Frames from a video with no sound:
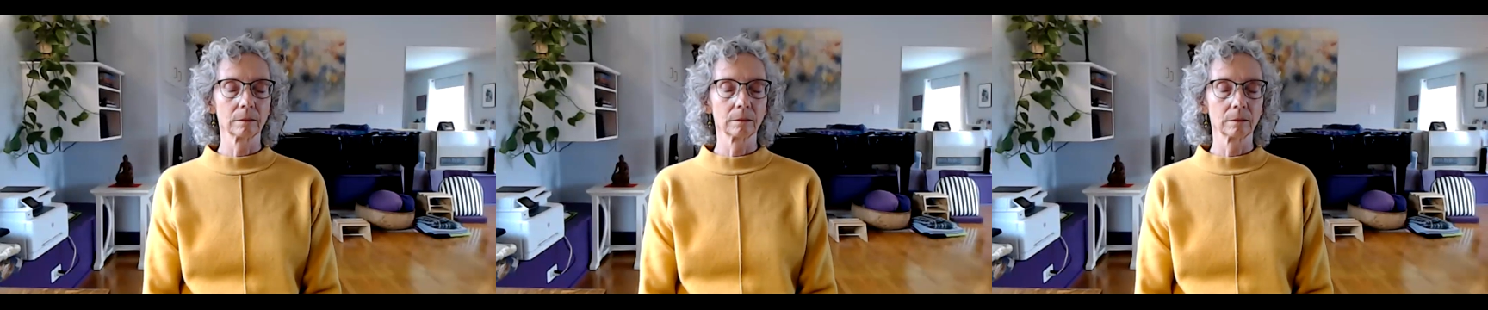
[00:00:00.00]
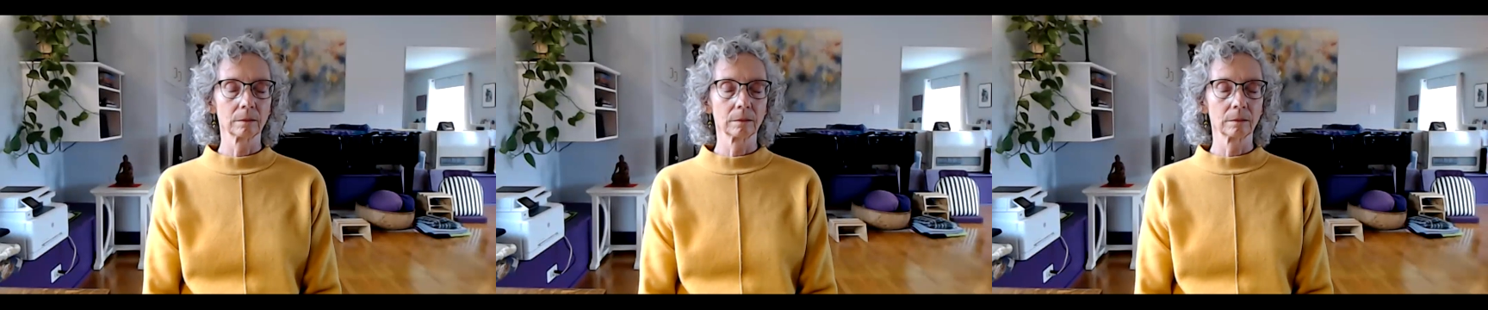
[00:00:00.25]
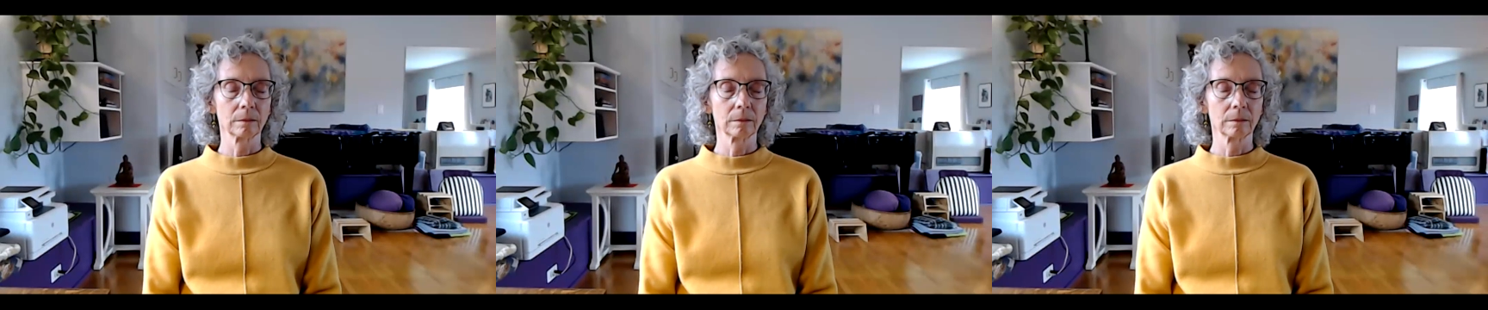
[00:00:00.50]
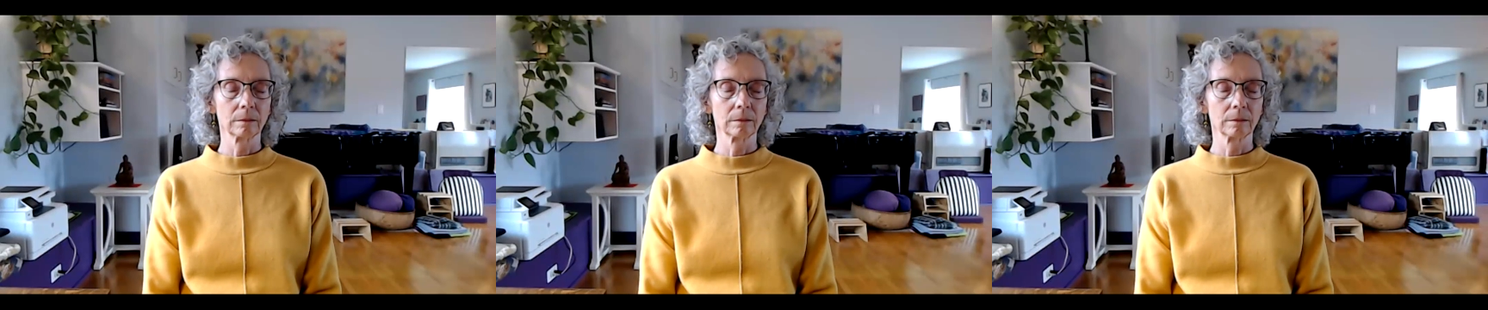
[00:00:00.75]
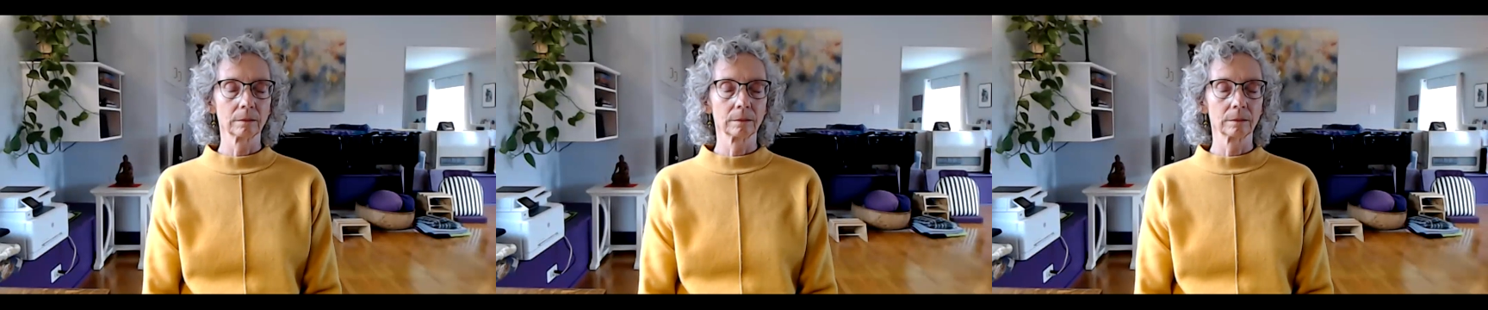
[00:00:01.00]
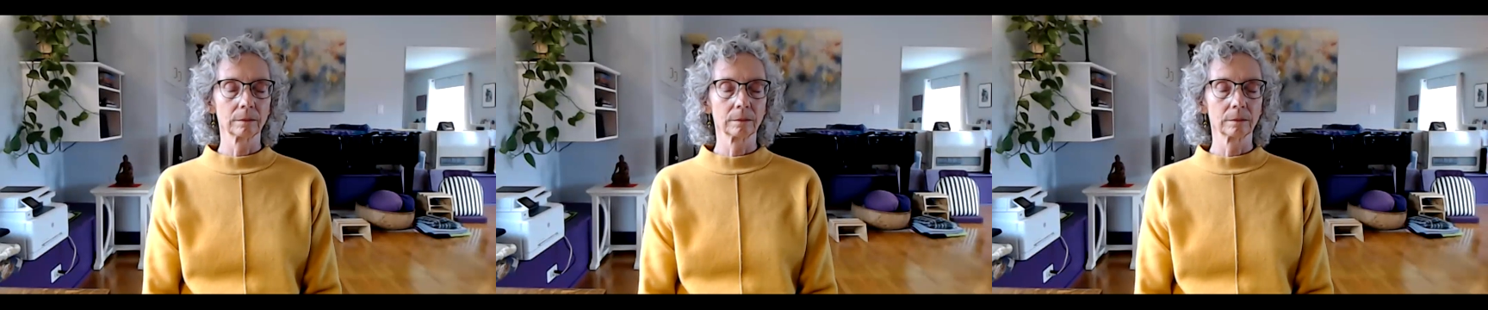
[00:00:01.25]

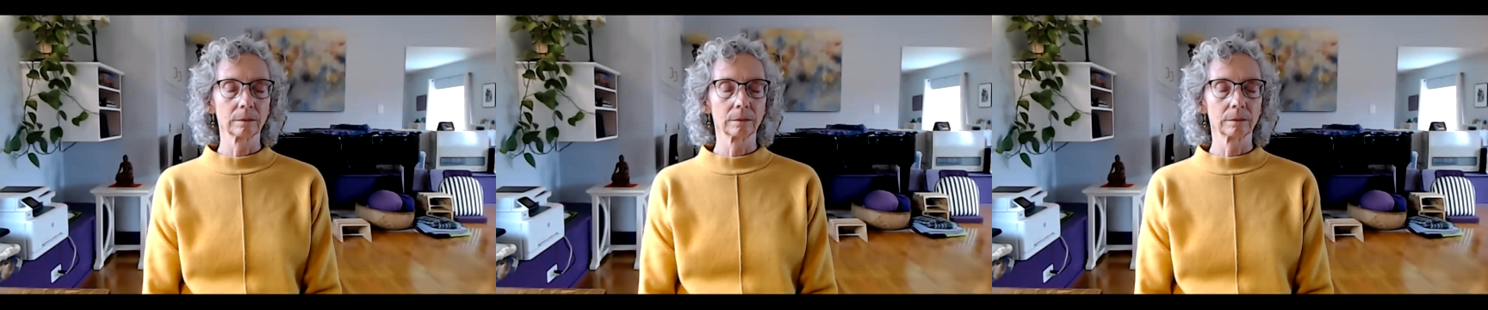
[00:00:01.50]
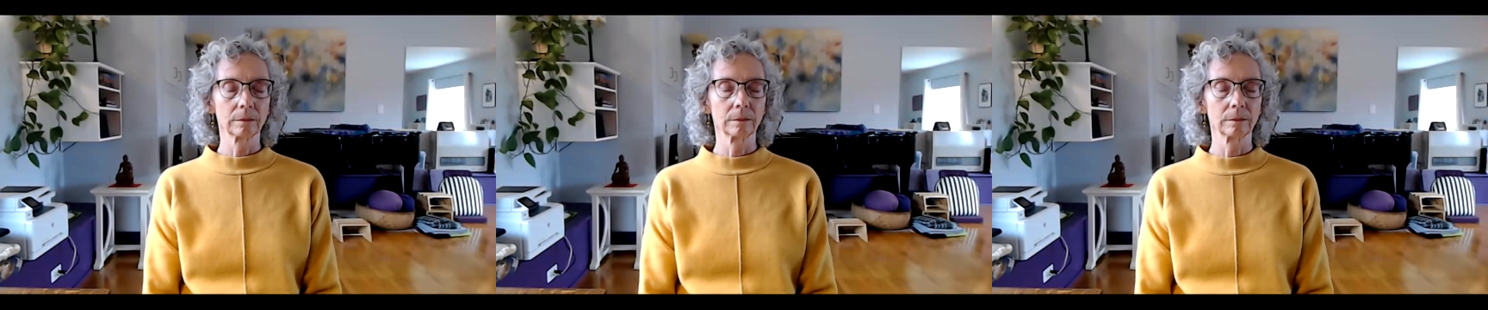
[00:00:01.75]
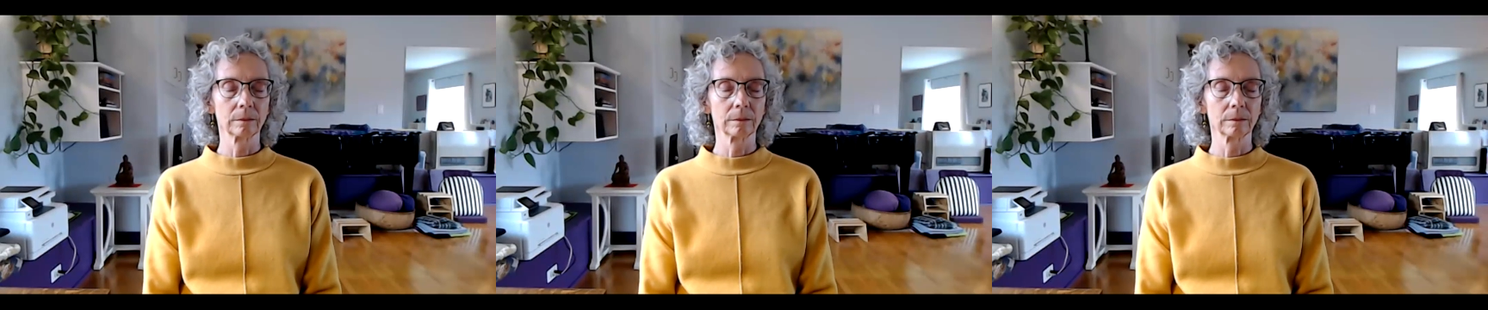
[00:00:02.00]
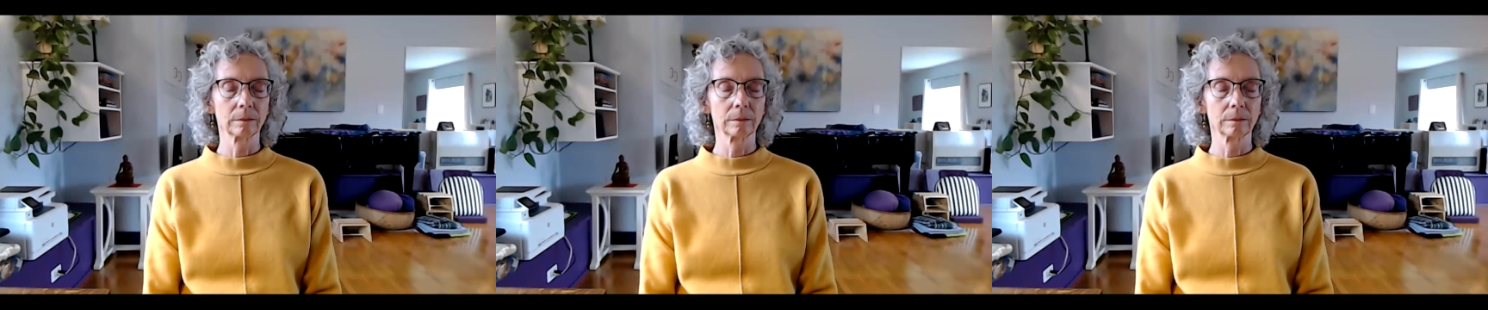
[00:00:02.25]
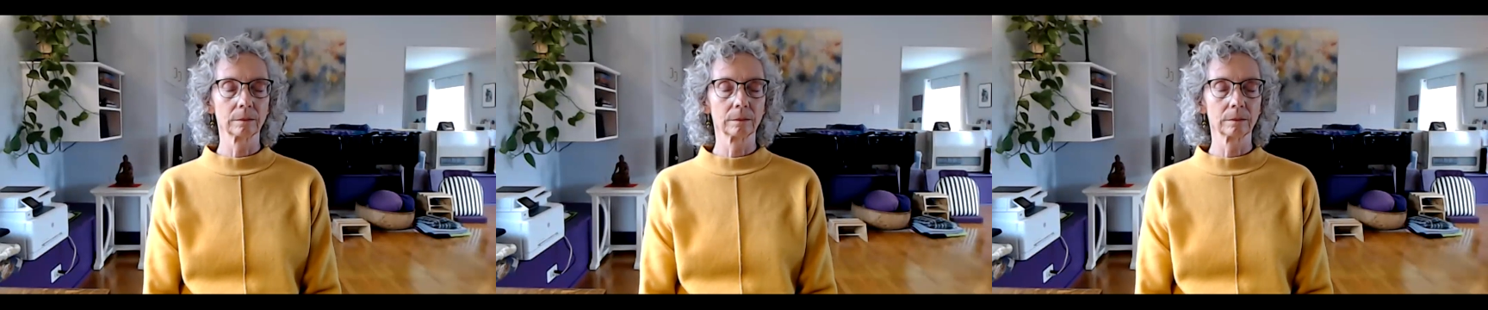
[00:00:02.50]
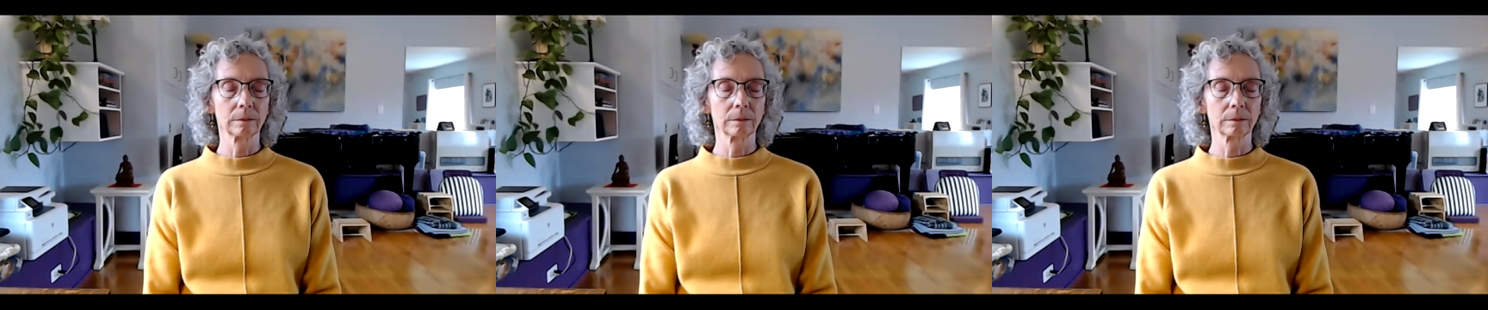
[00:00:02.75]

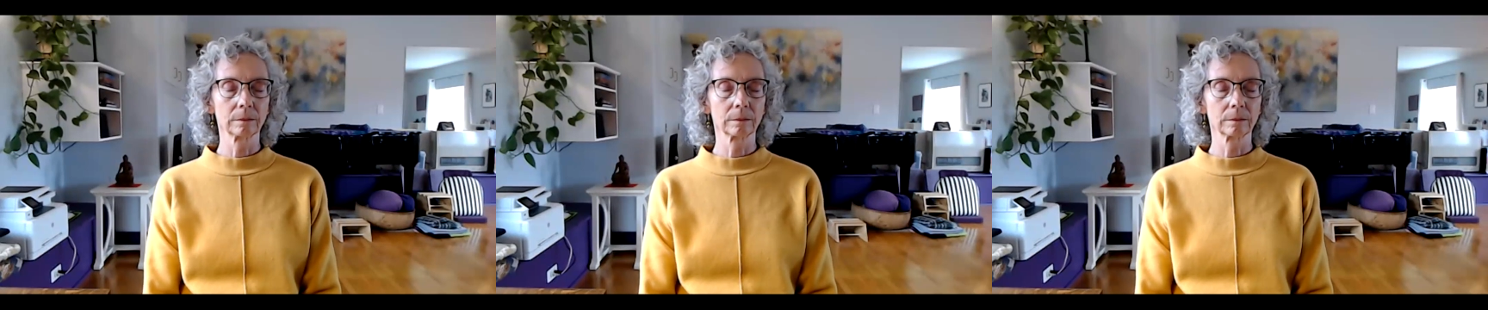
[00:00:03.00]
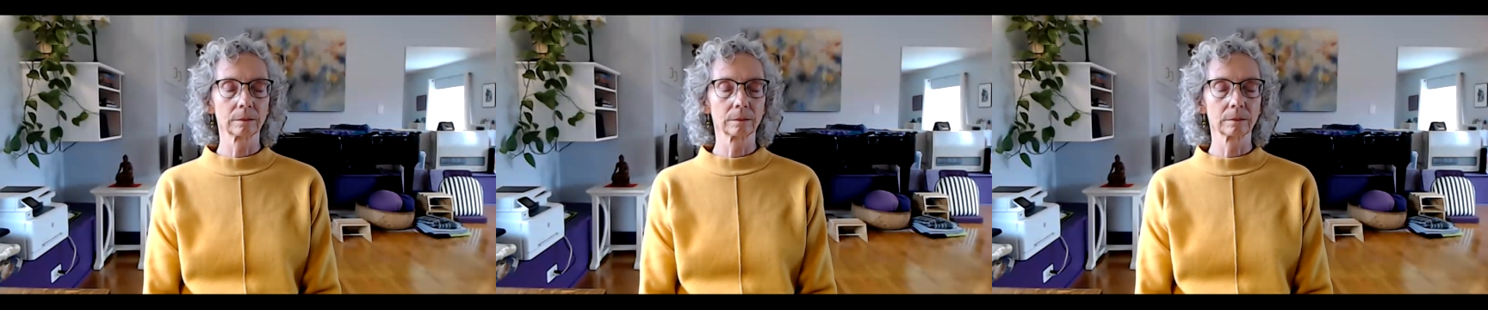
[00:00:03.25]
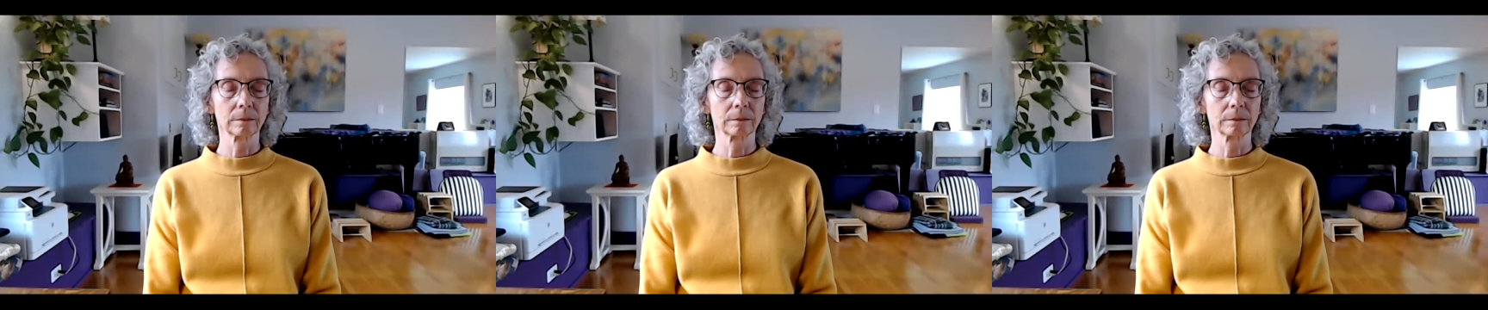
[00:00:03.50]
Nothing is said.